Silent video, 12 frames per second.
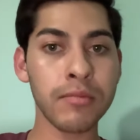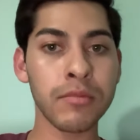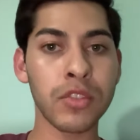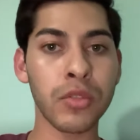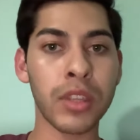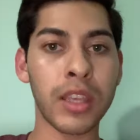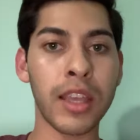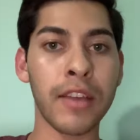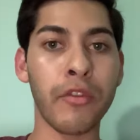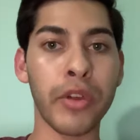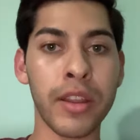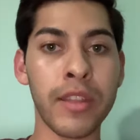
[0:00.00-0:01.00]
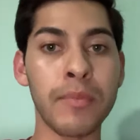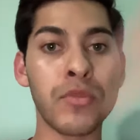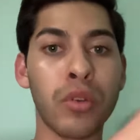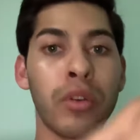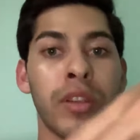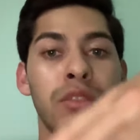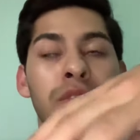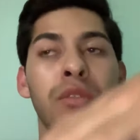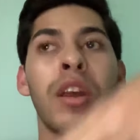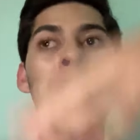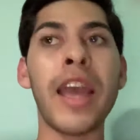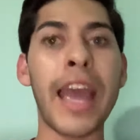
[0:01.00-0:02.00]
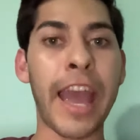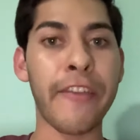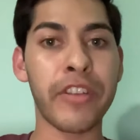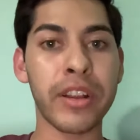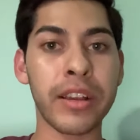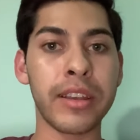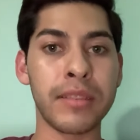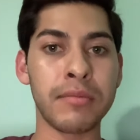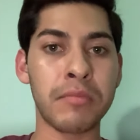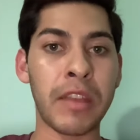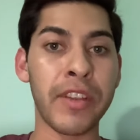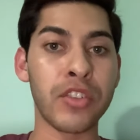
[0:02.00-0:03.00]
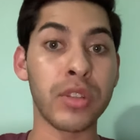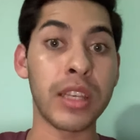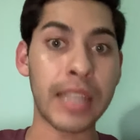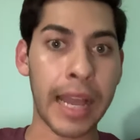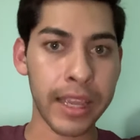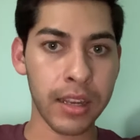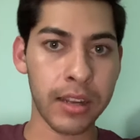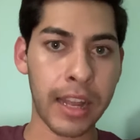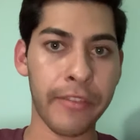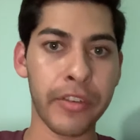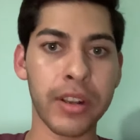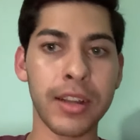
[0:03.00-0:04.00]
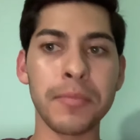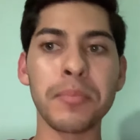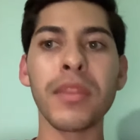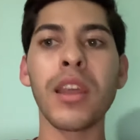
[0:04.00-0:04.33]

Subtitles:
So he avoided them to going to Africa and eventually dying in Africa,